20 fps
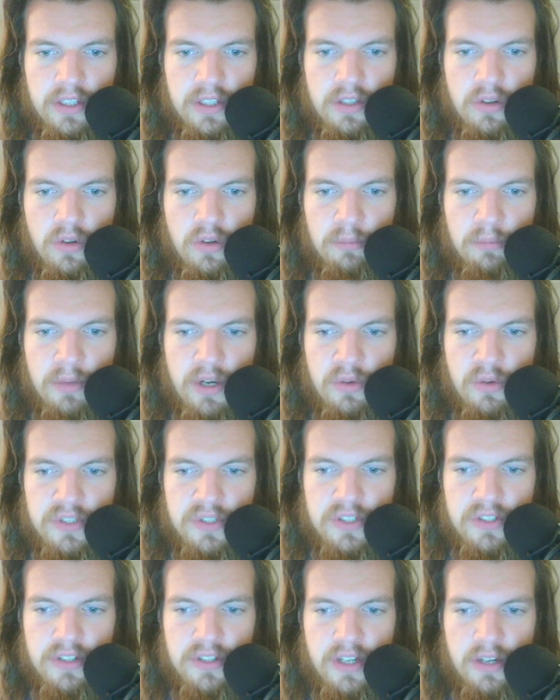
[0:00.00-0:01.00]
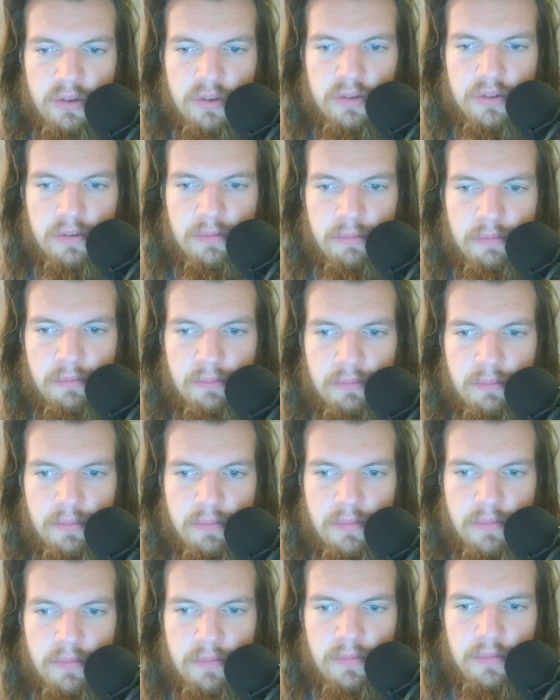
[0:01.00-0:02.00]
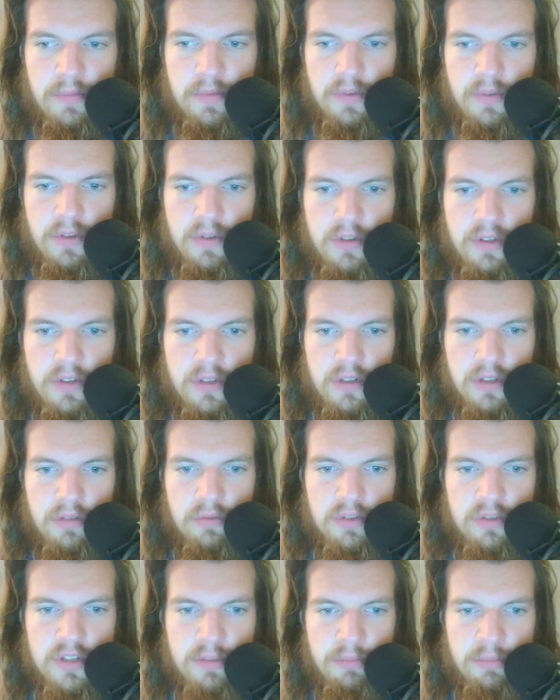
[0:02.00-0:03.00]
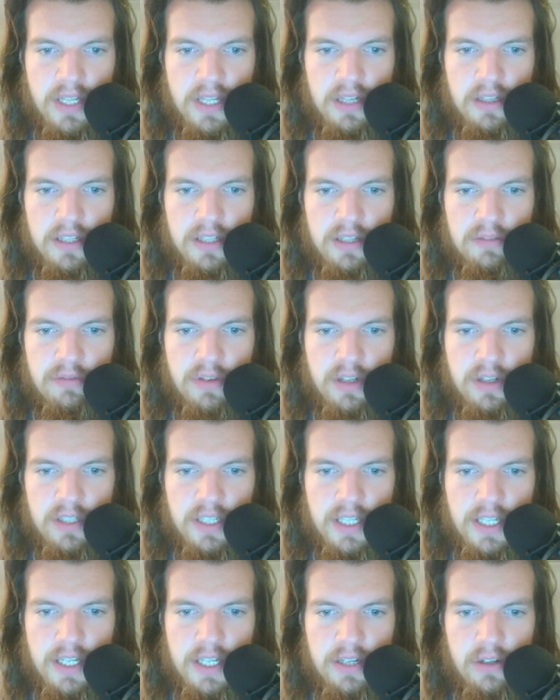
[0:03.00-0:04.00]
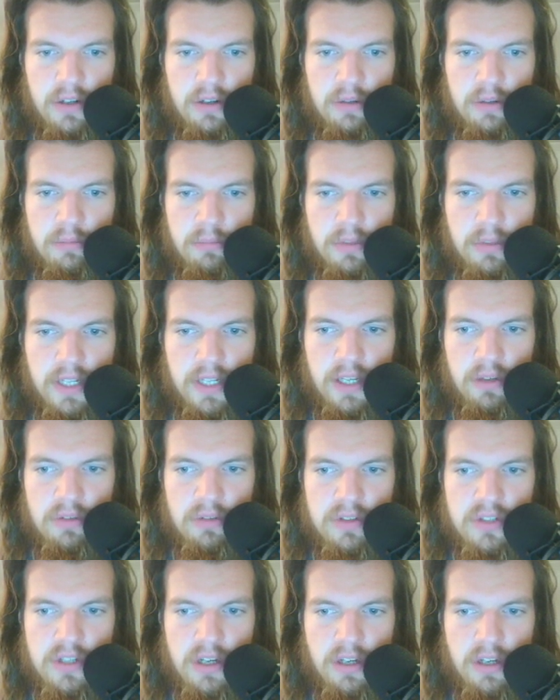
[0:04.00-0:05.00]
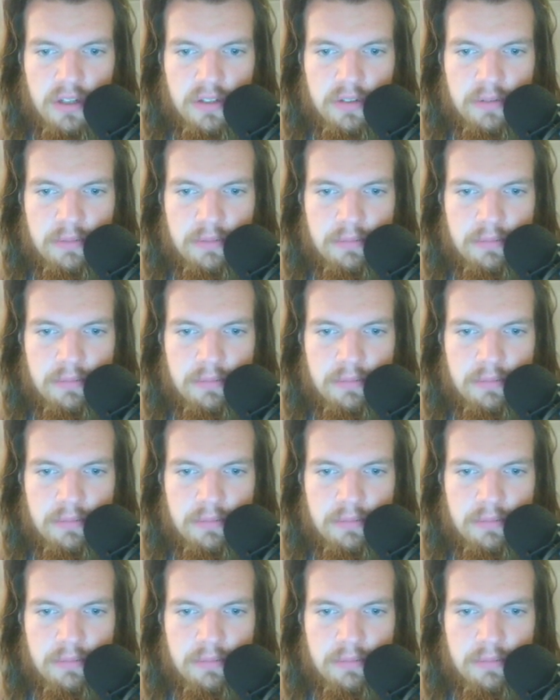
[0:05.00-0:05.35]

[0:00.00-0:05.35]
call mountain now. There was a building fucking here, but now it's gone.